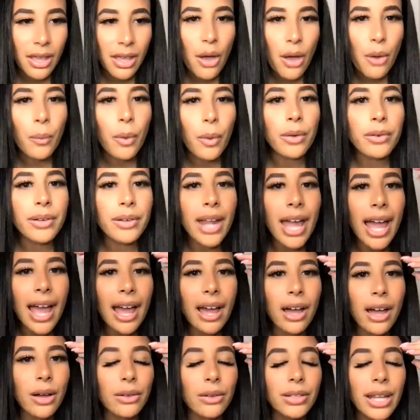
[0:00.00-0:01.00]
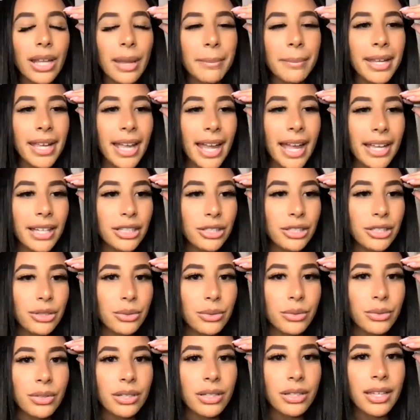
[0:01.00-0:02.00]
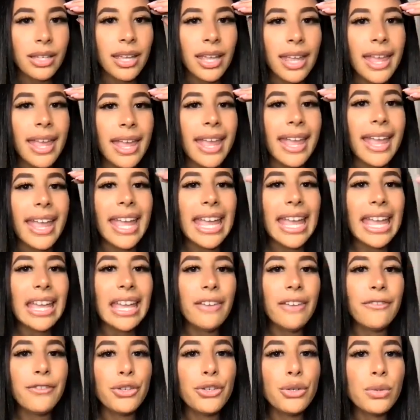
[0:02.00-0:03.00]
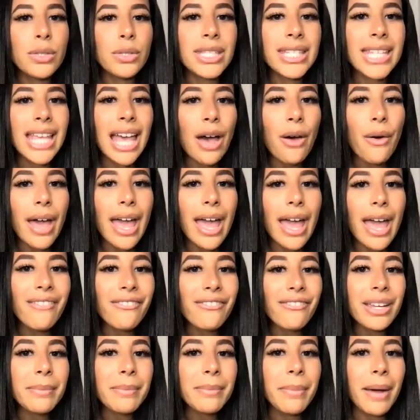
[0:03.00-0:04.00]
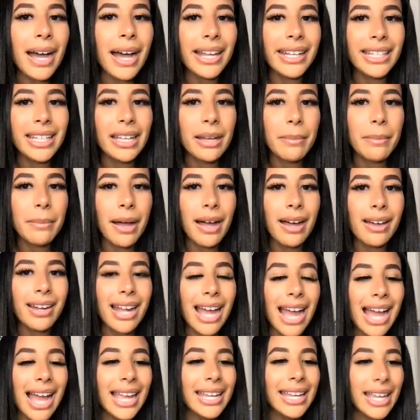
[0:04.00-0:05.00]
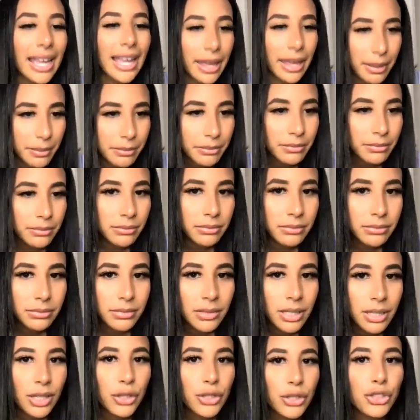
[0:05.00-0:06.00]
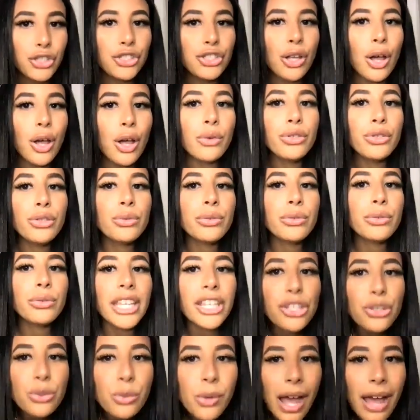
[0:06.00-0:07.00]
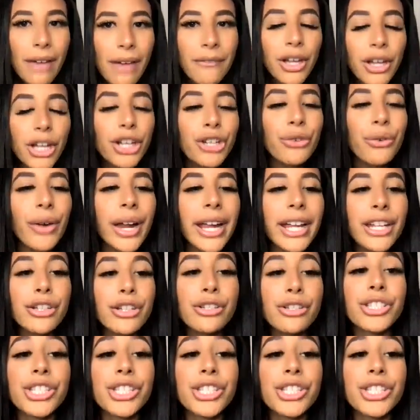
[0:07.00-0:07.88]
Well, now let me ask you, if you tell everybody about IM, don't you think you have a greater